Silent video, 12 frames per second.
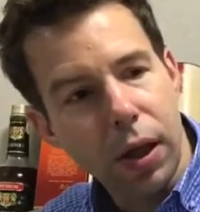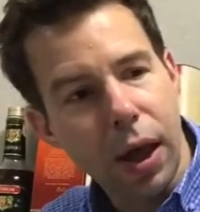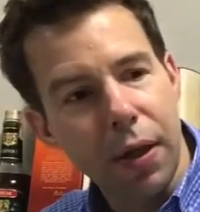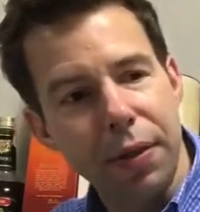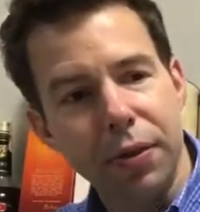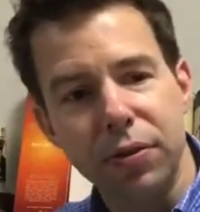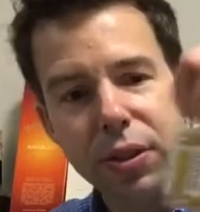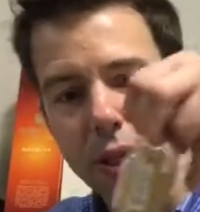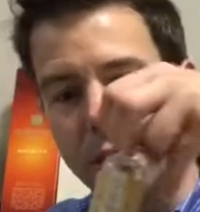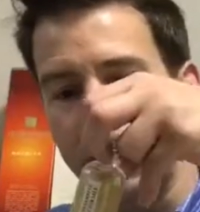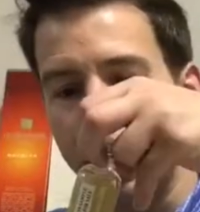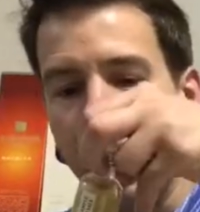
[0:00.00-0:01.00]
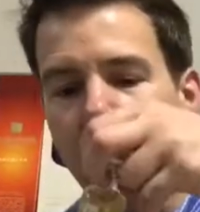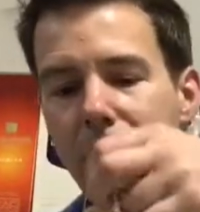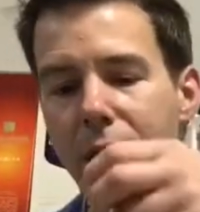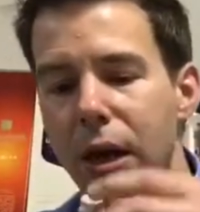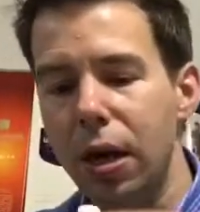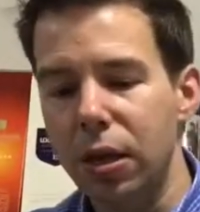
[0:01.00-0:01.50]
and this is
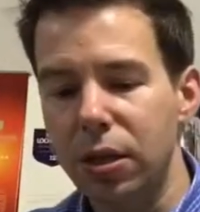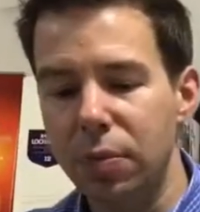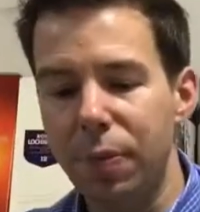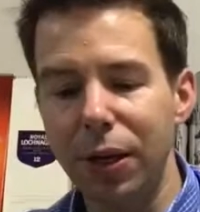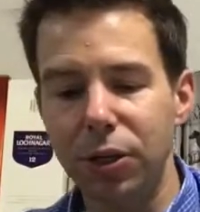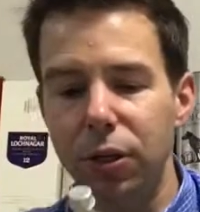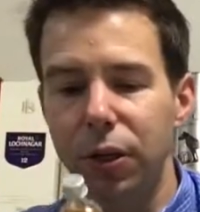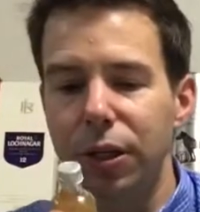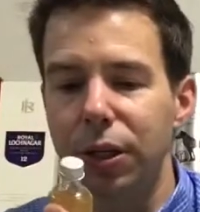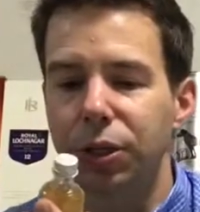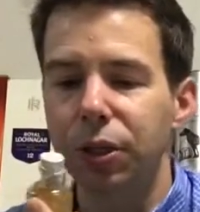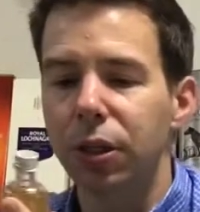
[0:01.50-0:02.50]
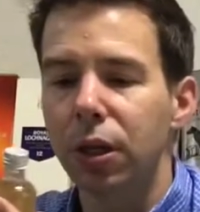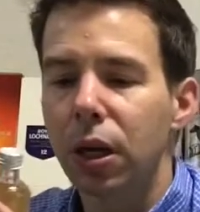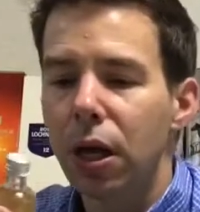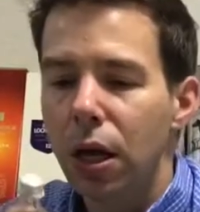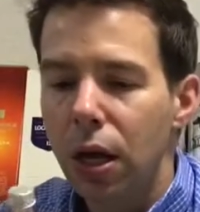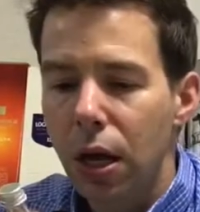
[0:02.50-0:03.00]
a special edition.
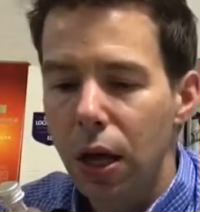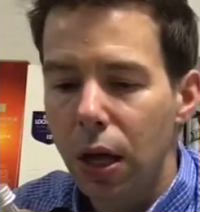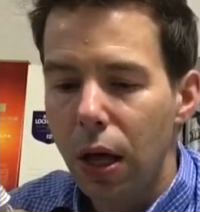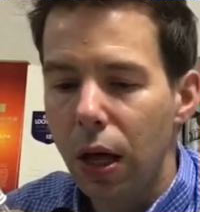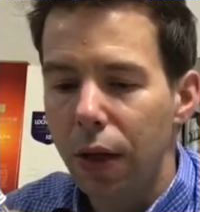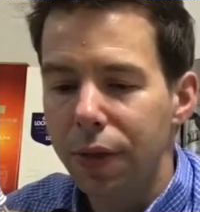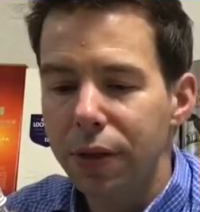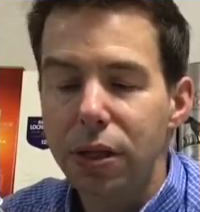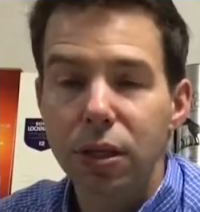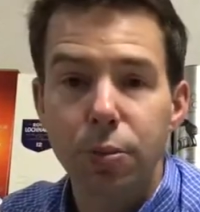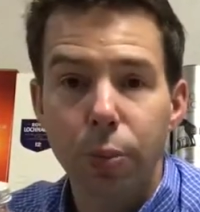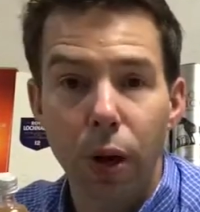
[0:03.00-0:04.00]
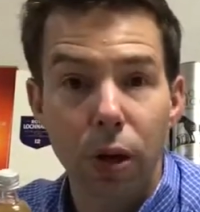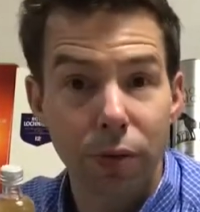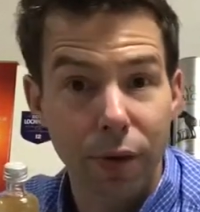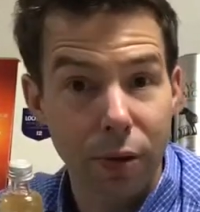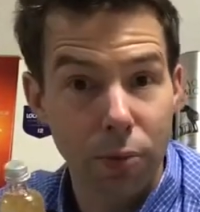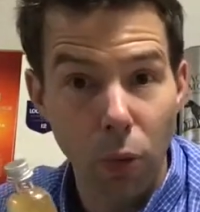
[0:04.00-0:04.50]
This is part
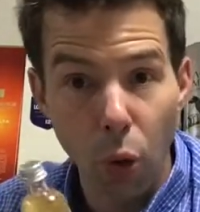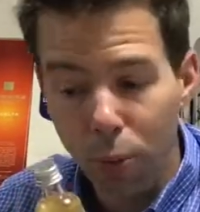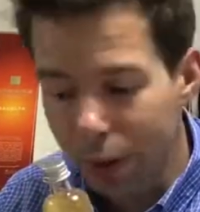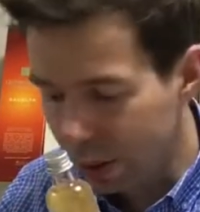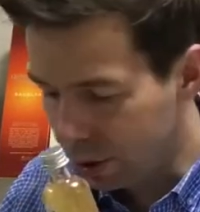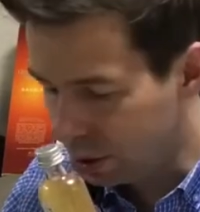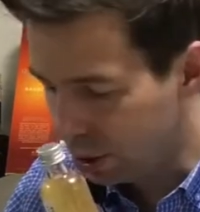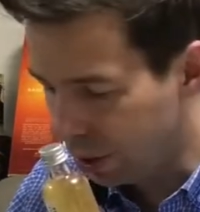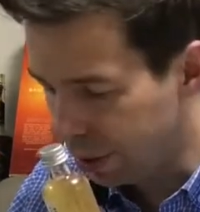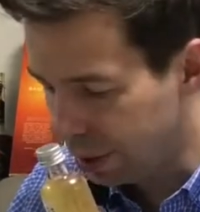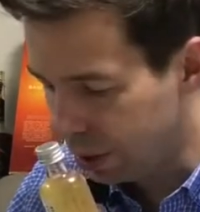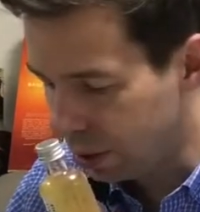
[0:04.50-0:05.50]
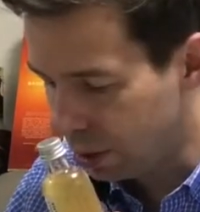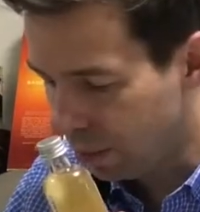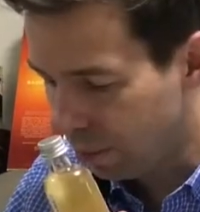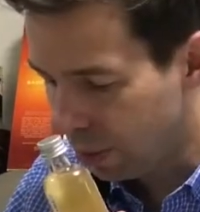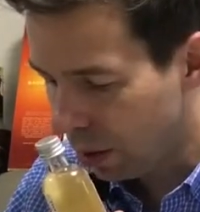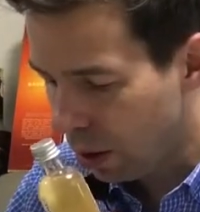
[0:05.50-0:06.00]
of their Moment series.
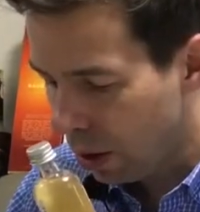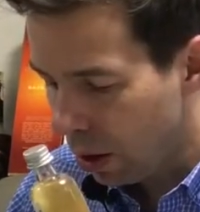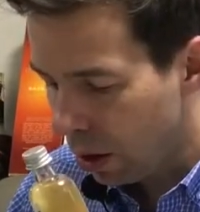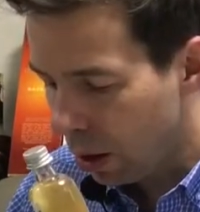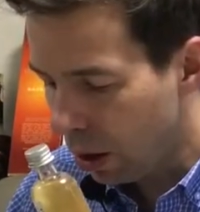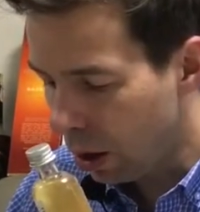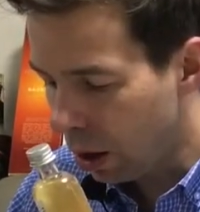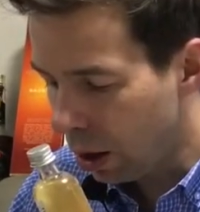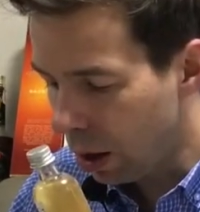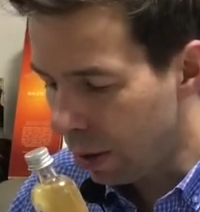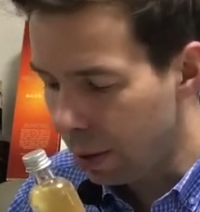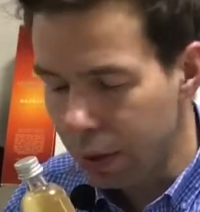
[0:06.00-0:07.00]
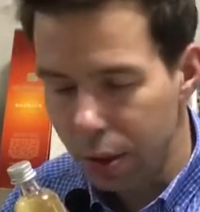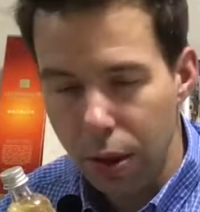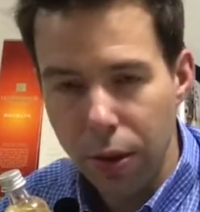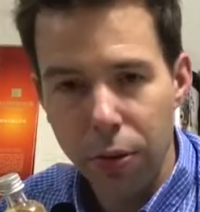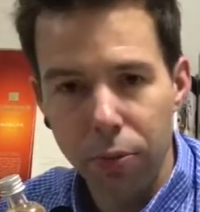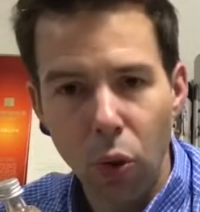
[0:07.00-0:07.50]
The
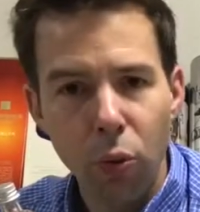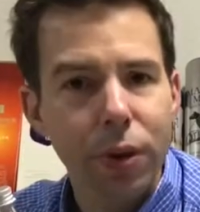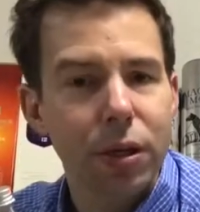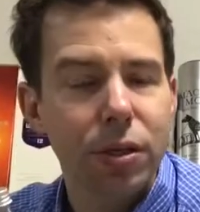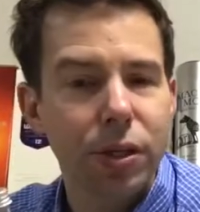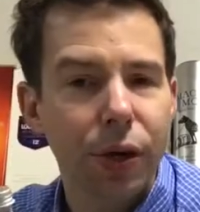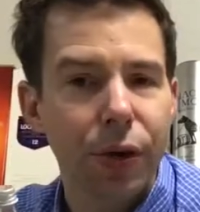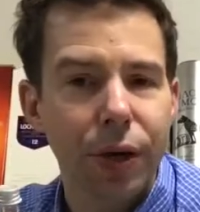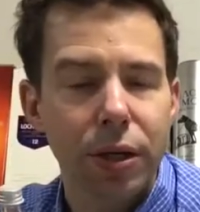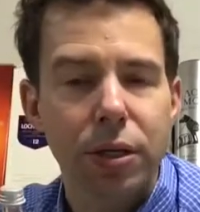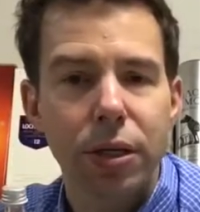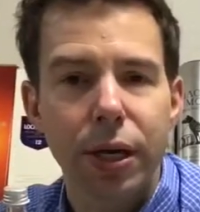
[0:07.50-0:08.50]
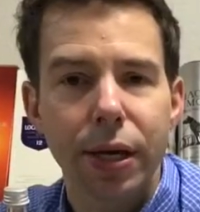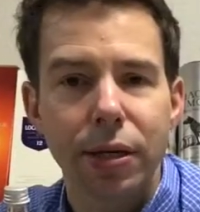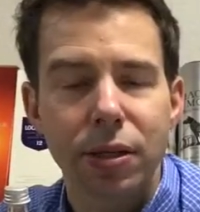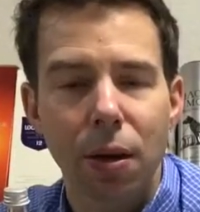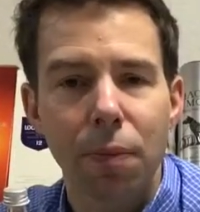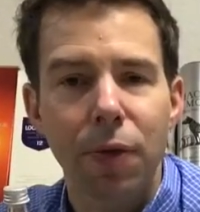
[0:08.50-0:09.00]
Moment series
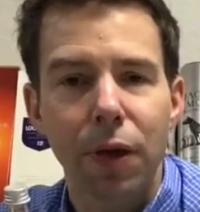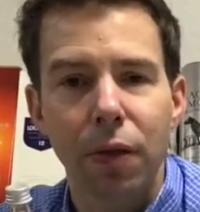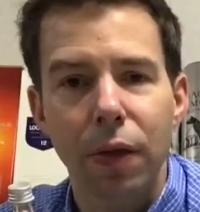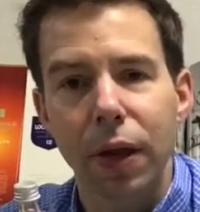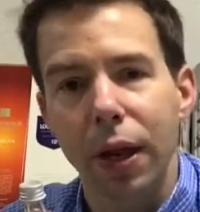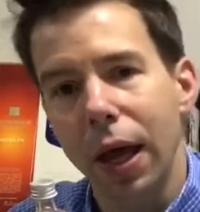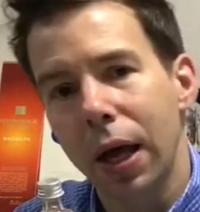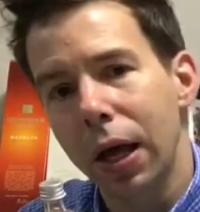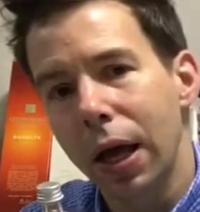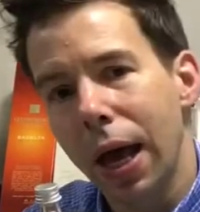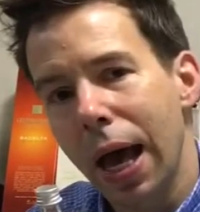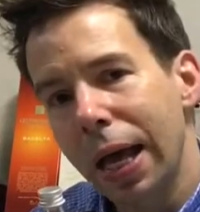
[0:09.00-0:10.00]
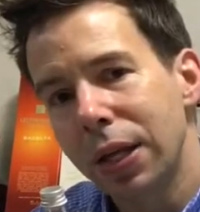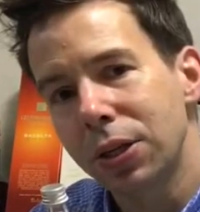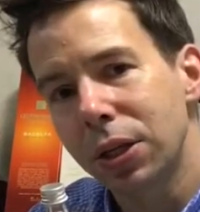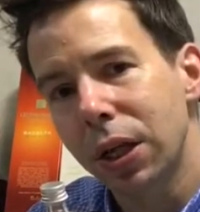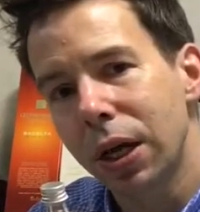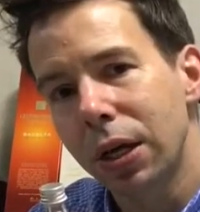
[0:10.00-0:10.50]
is something that
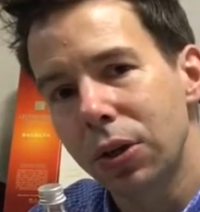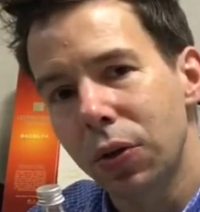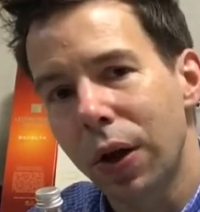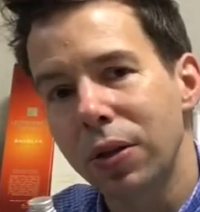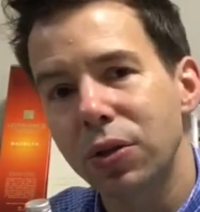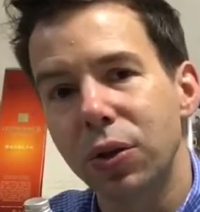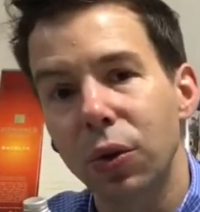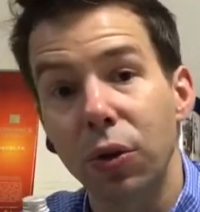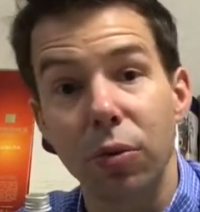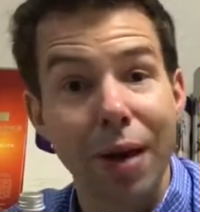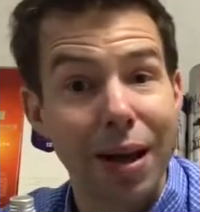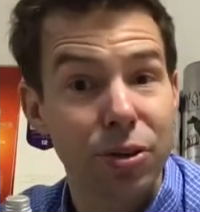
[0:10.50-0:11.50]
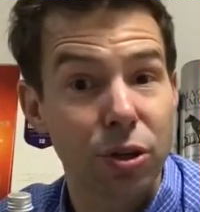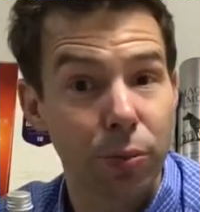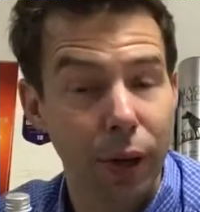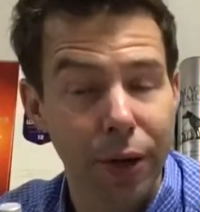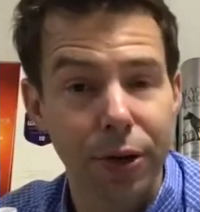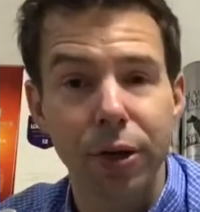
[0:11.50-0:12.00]
Angela Dorazio, the master
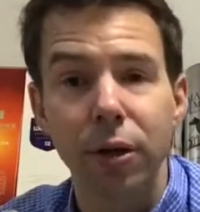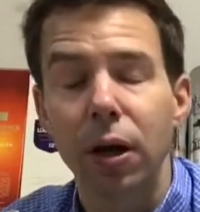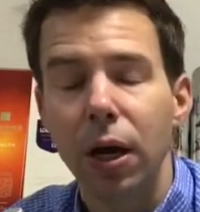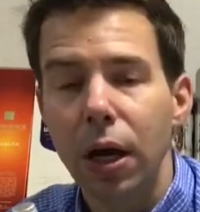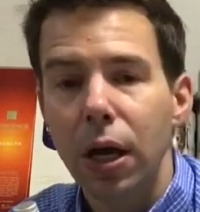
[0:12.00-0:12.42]
blender,